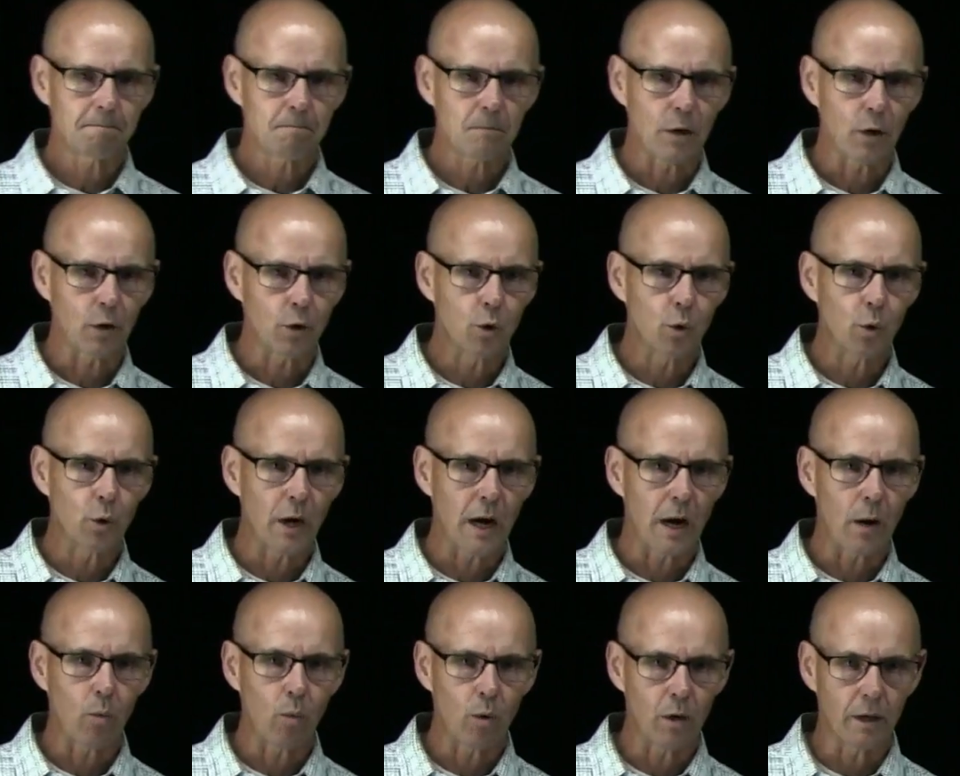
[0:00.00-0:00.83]
who
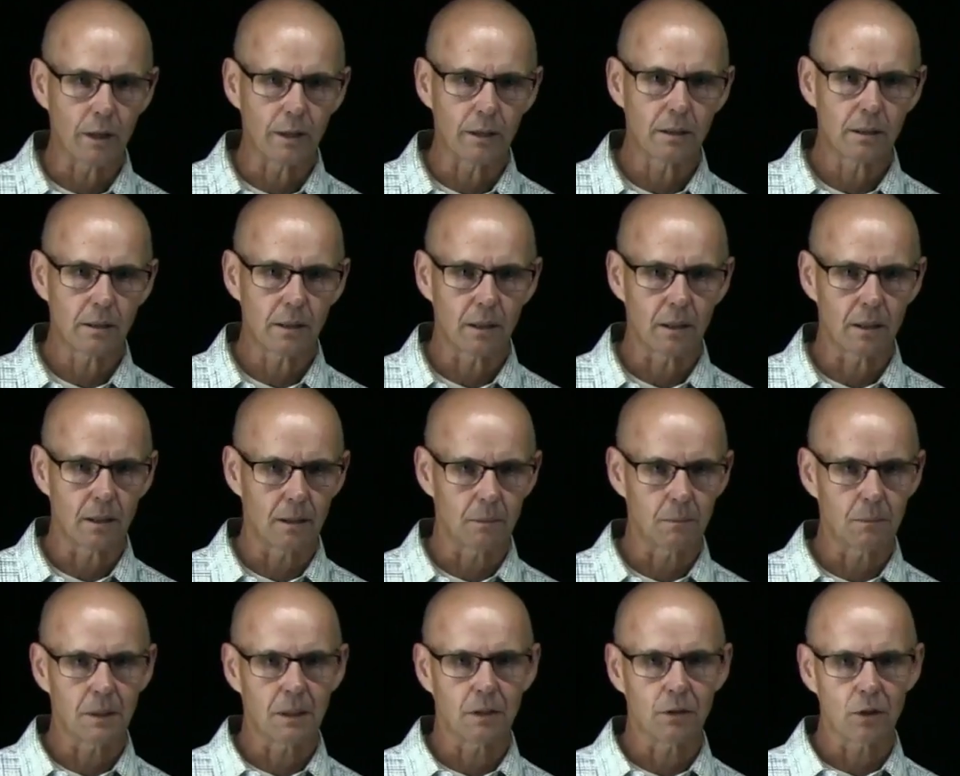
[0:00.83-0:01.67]
got what
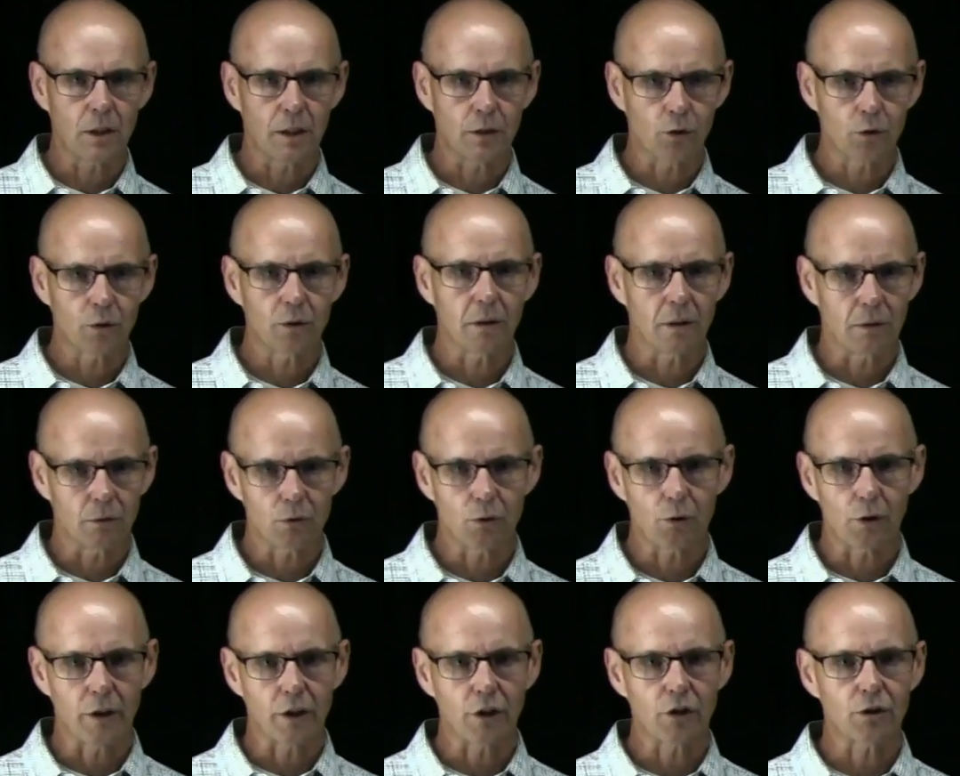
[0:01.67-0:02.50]
in
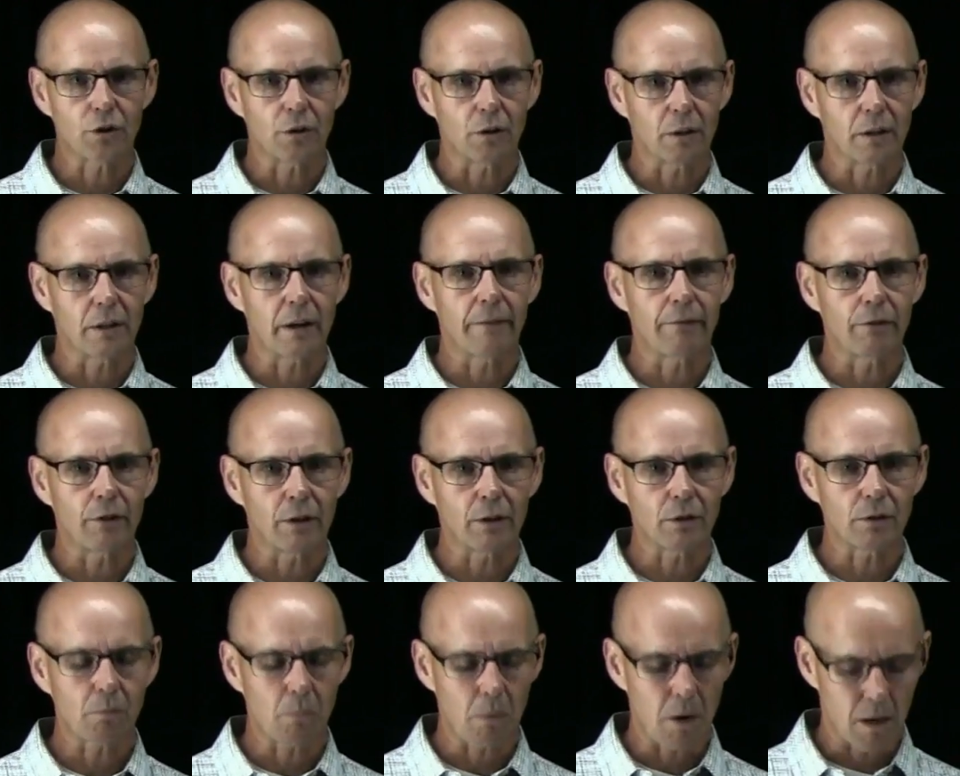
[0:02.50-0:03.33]
traditional
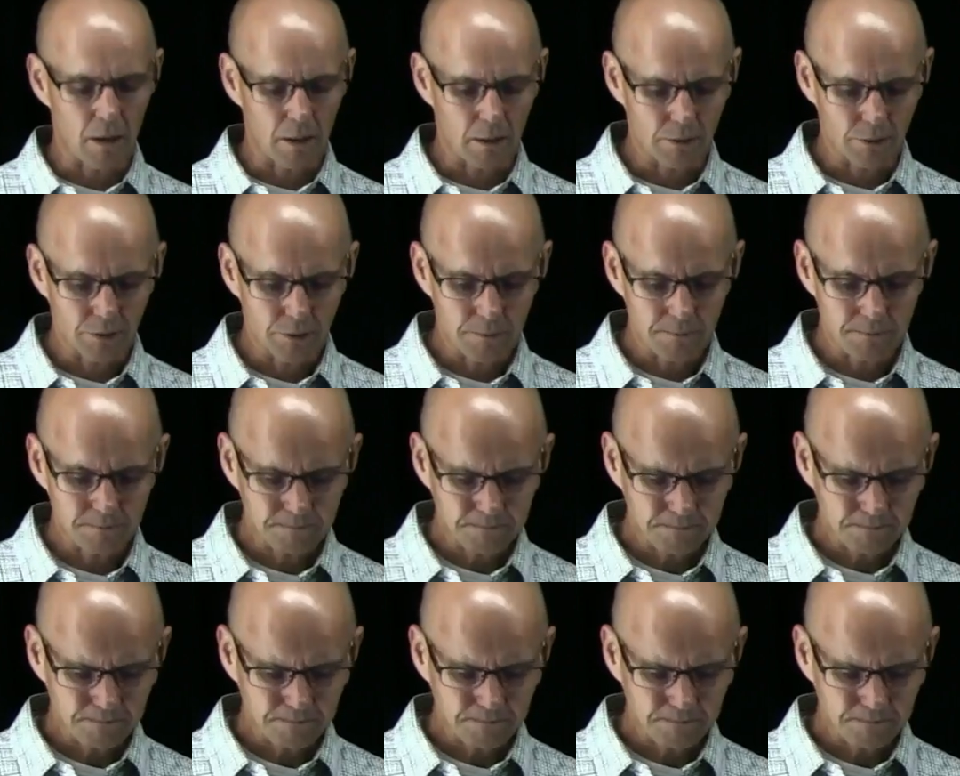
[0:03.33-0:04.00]
governance models.